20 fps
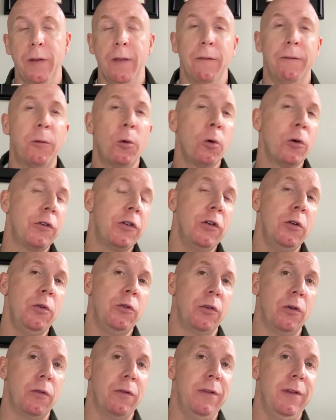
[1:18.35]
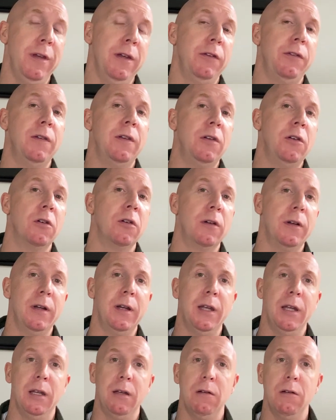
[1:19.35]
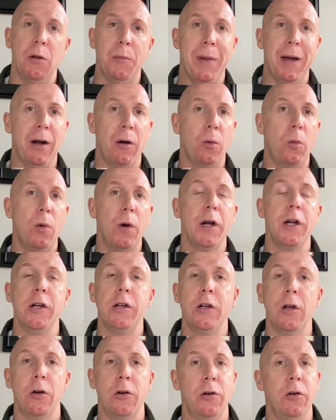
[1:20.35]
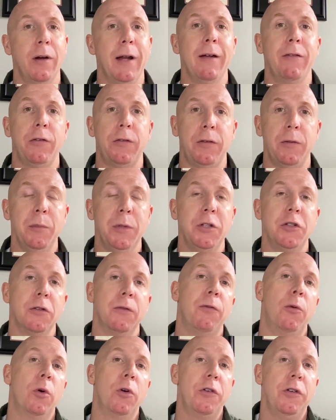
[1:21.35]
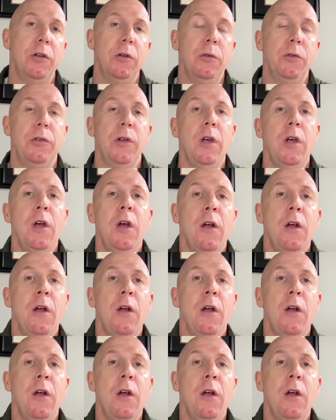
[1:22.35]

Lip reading: and the 4.2s are this, and no matter where you go, you're going to have to submit your 4.2s.